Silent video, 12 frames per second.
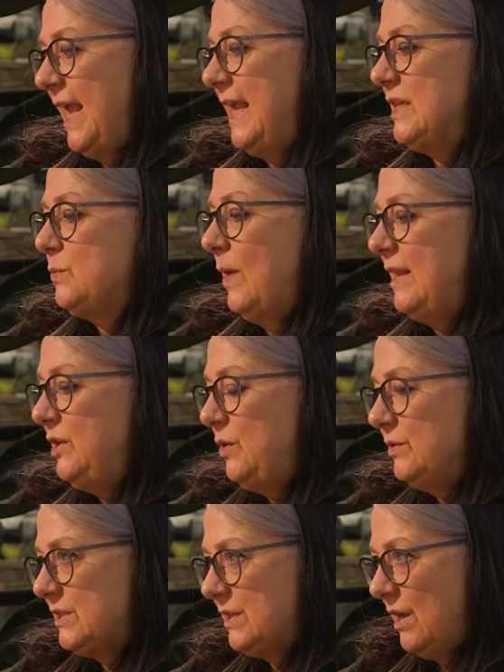is when
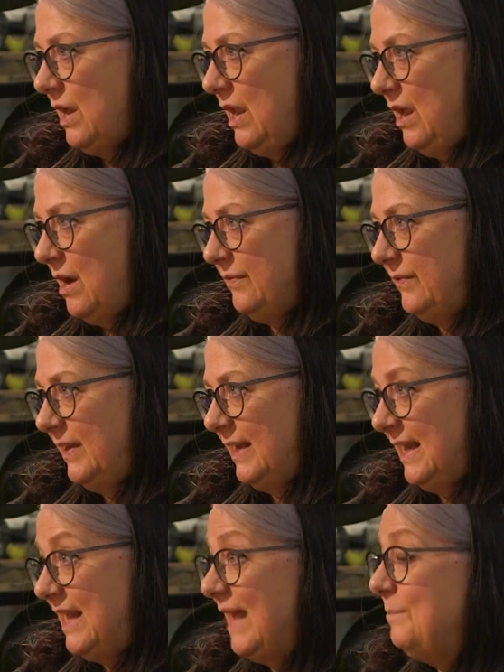you start
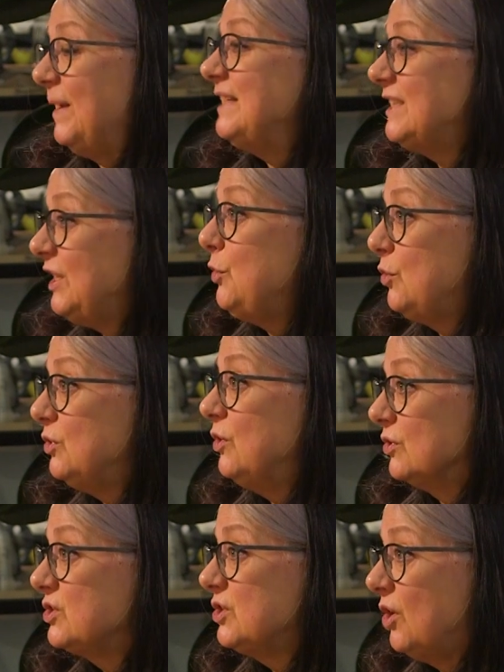laughing and basically you could
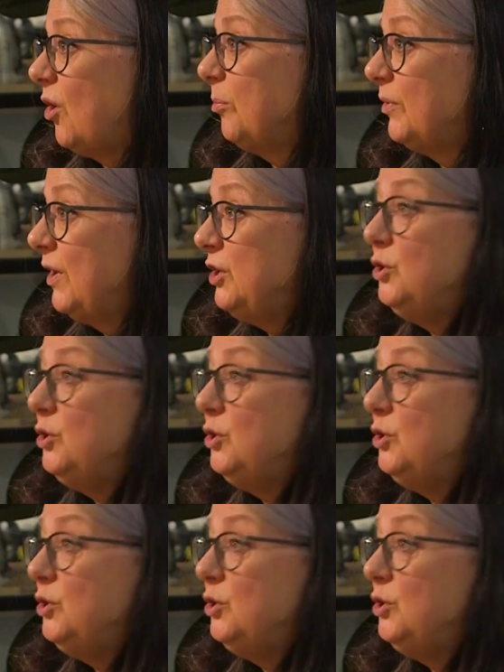not stop.